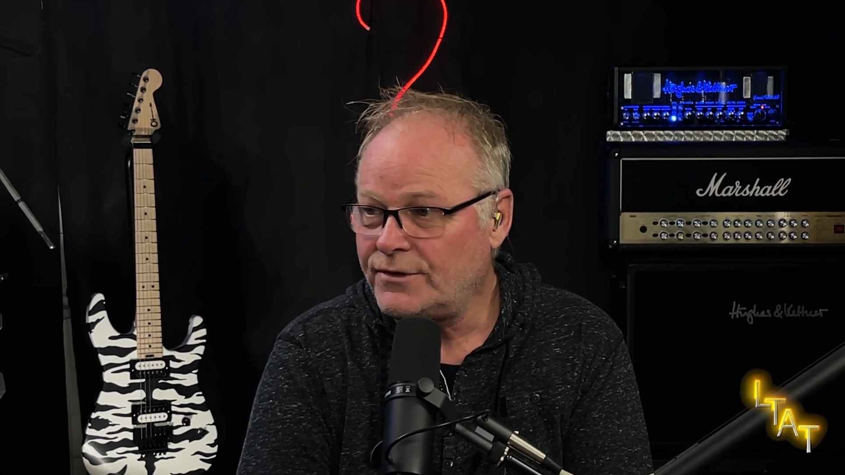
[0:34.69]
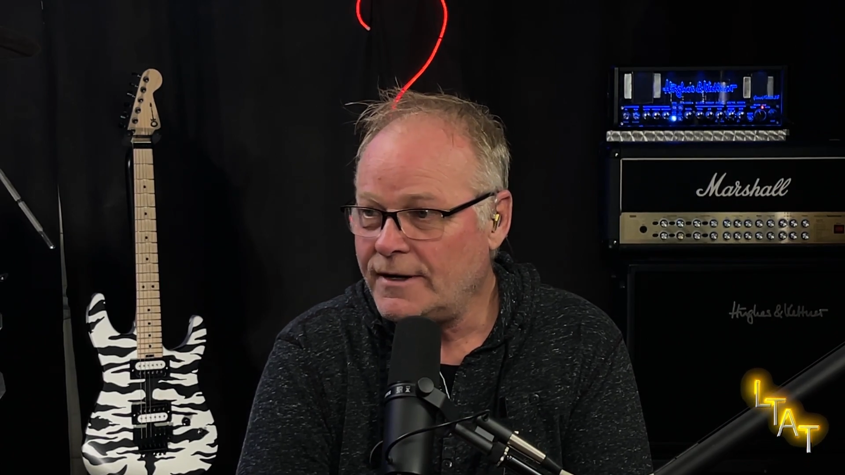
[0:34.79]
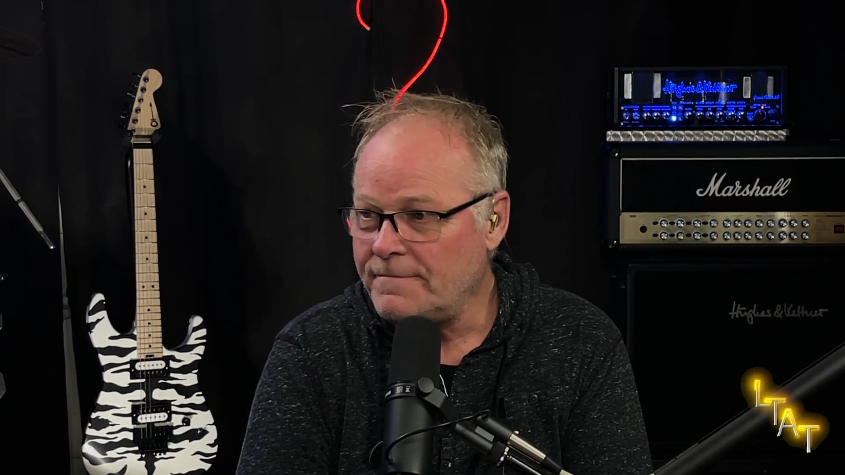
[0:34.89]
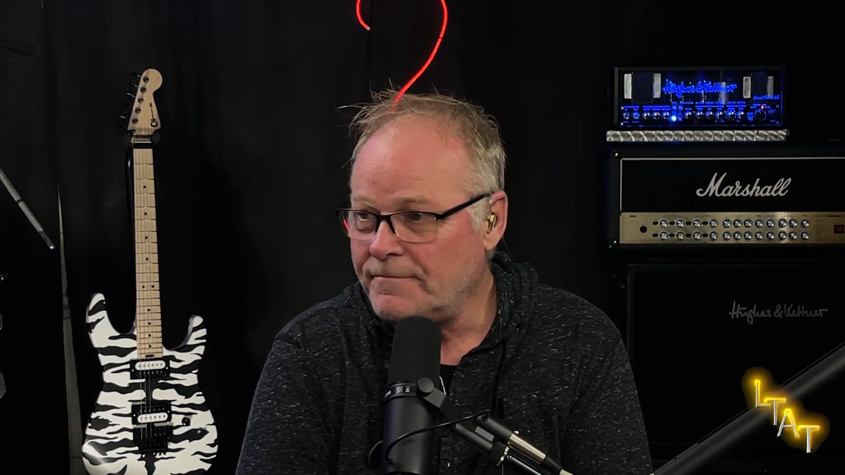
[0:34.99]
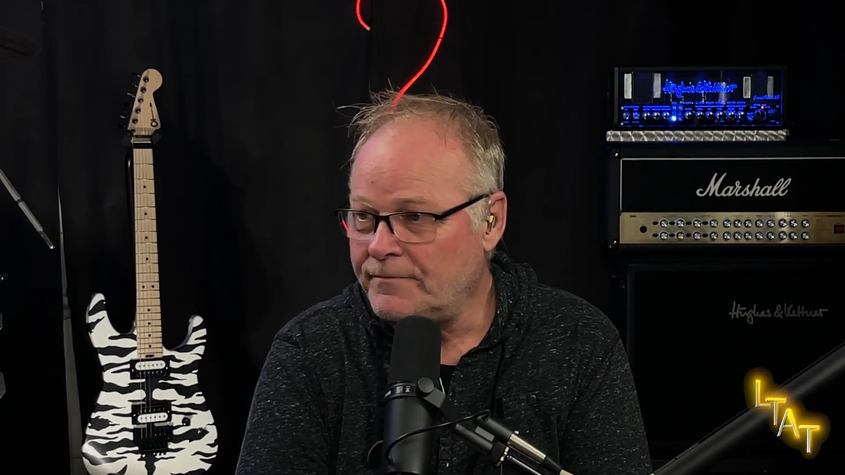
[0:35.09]

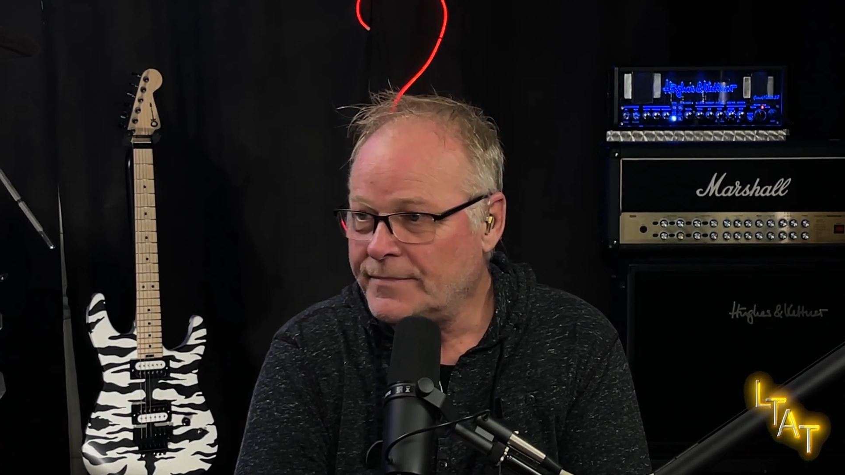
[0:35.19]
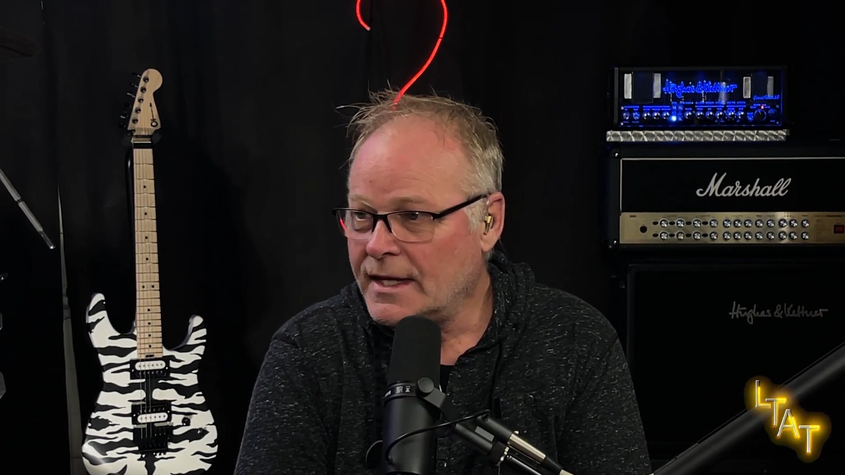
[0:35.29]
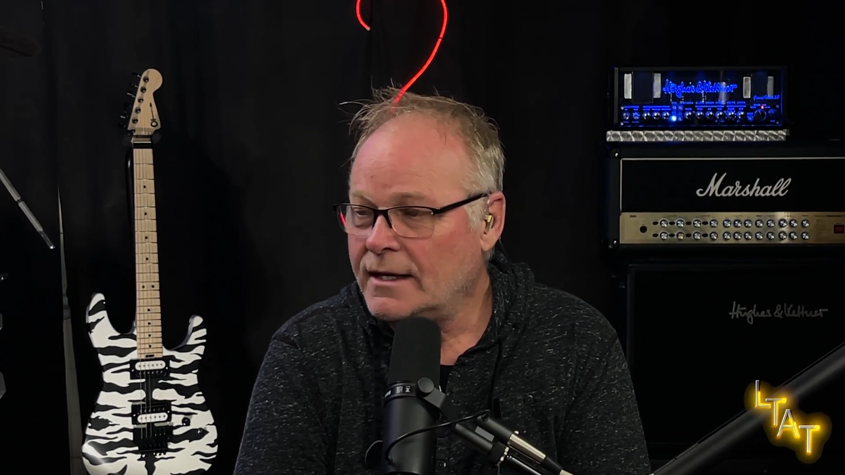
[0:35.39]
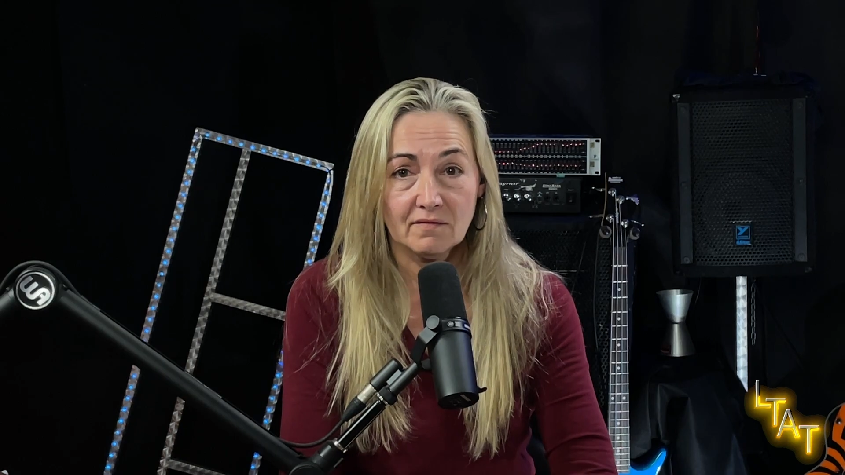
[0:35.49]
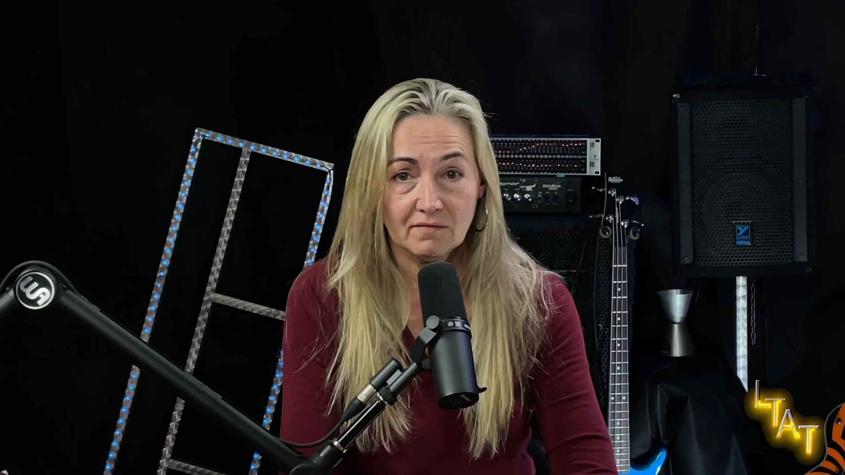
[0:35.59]
trip
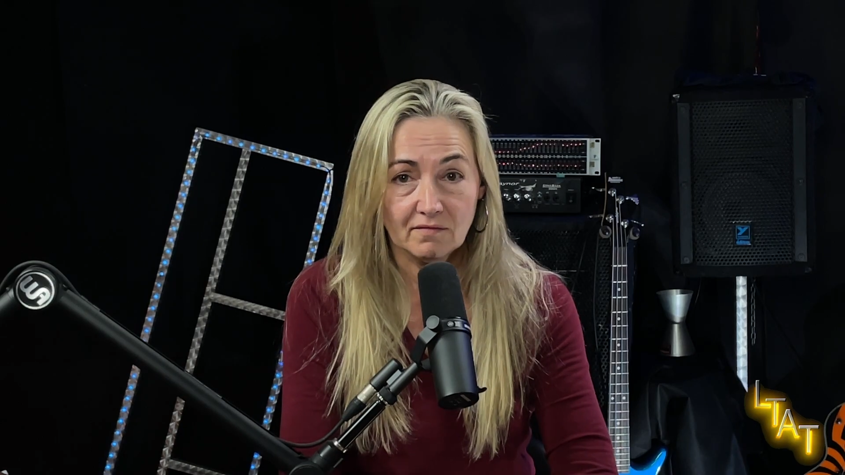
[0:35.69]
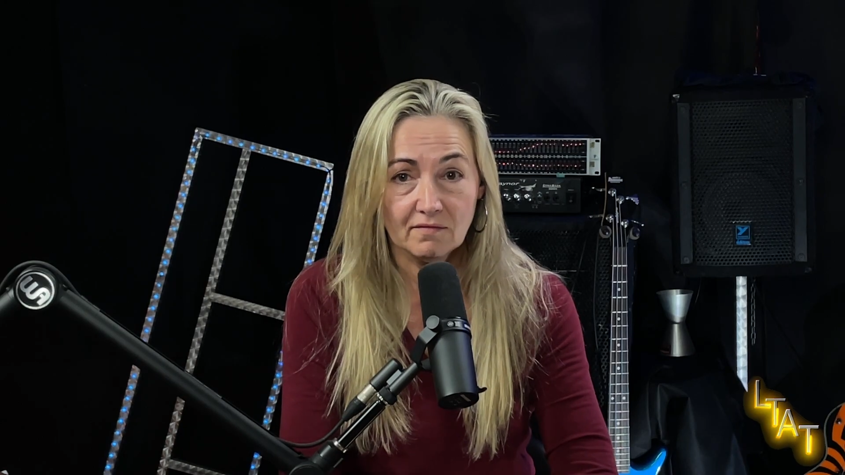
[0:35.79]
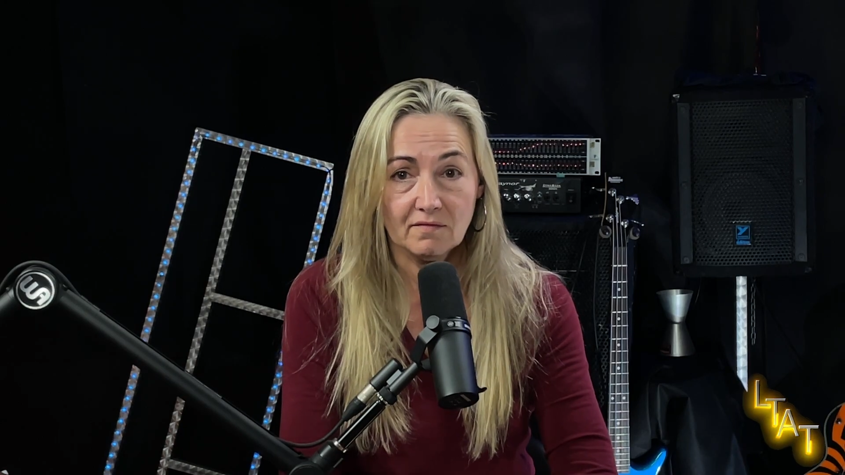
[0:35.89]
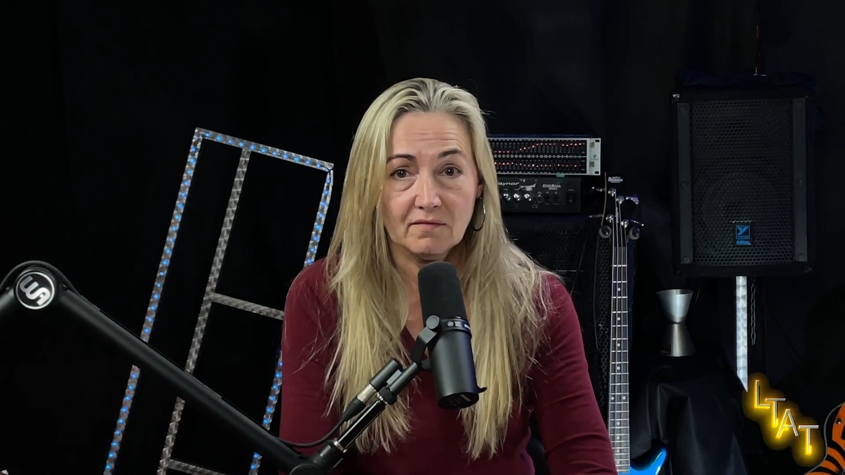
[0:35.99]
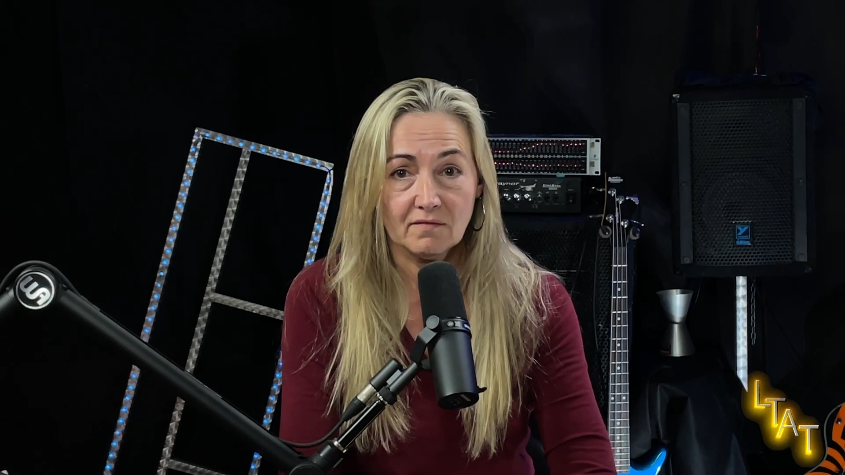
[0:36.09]

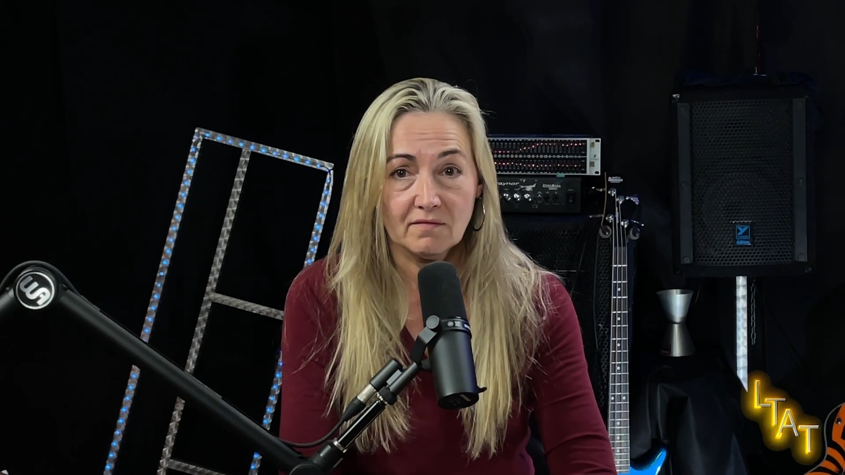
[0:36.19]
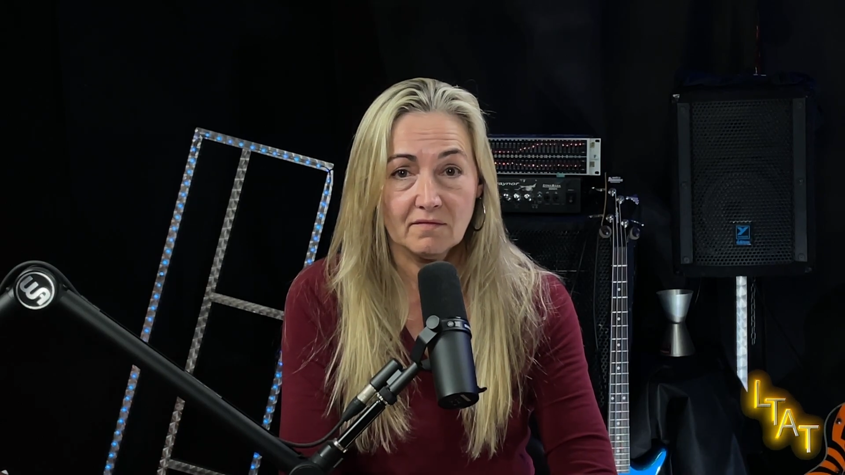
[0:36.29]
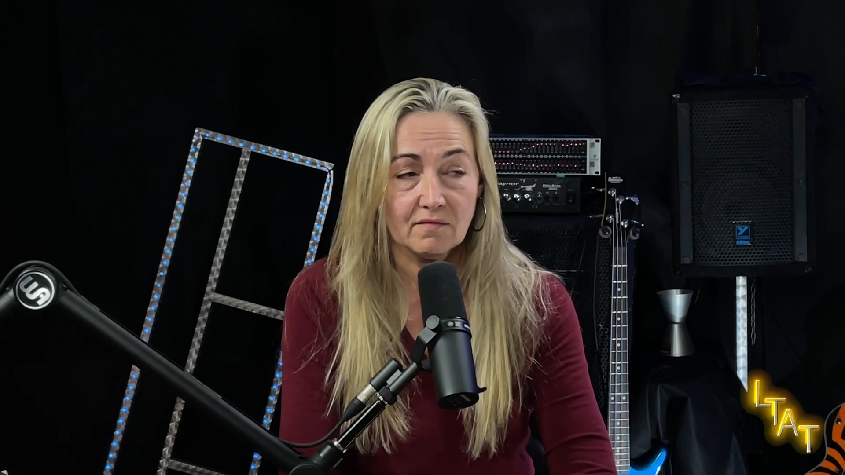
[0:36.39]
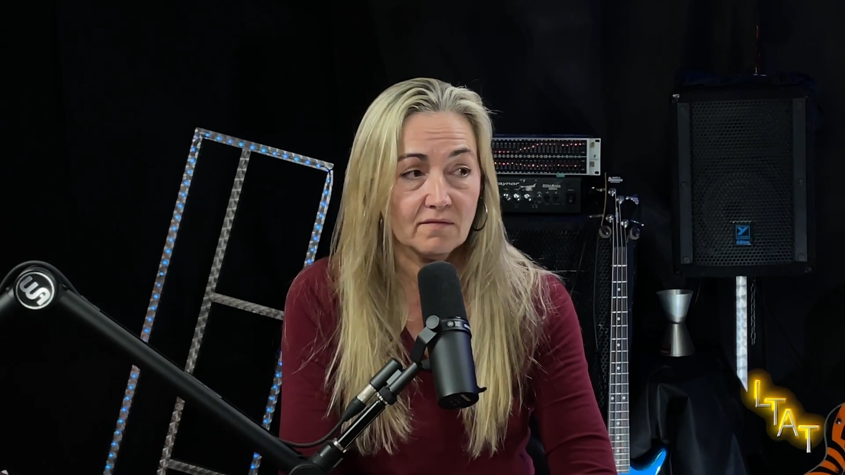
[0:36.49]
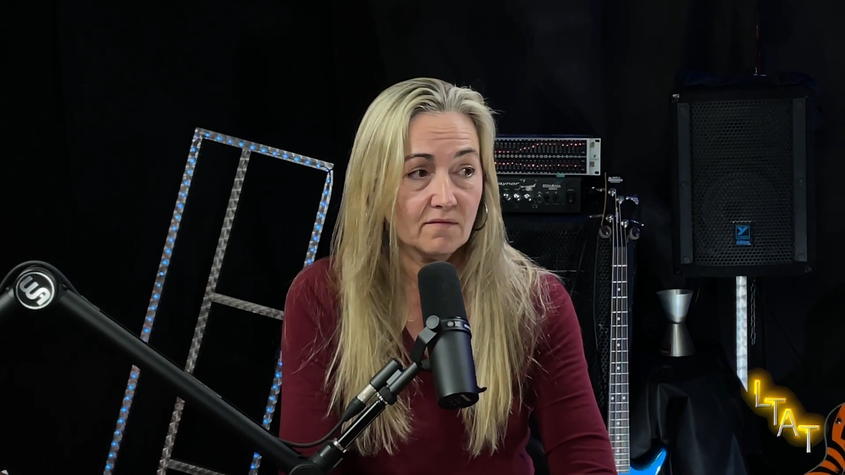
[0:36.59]

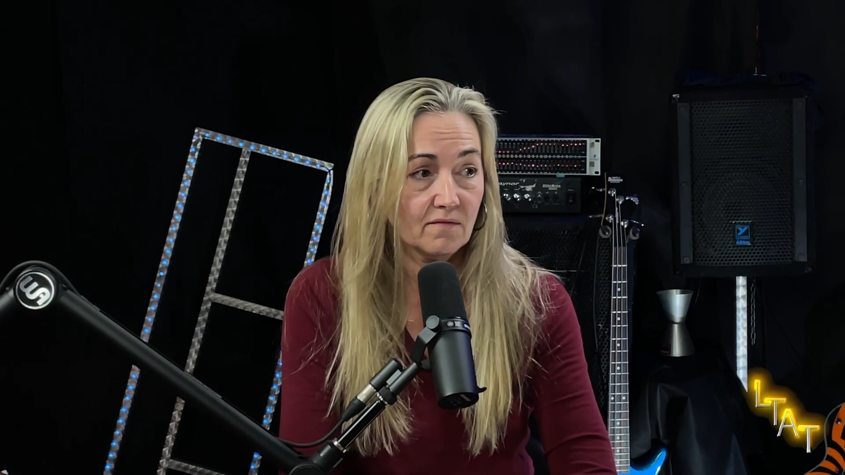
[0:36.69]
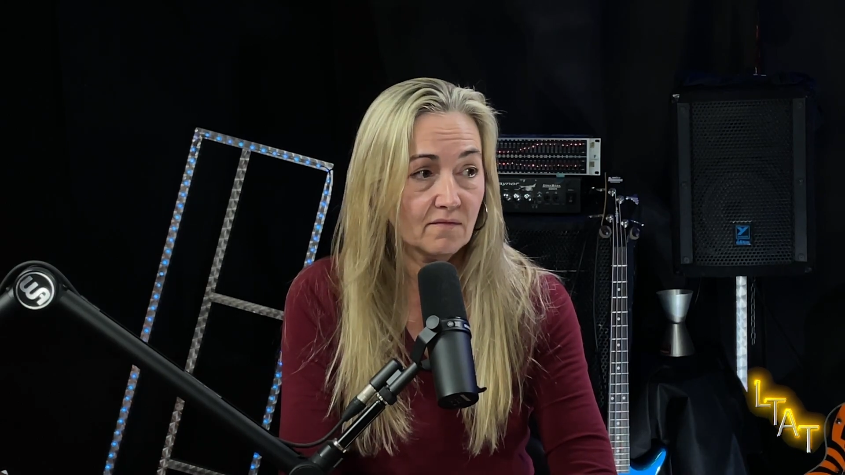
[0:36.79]
and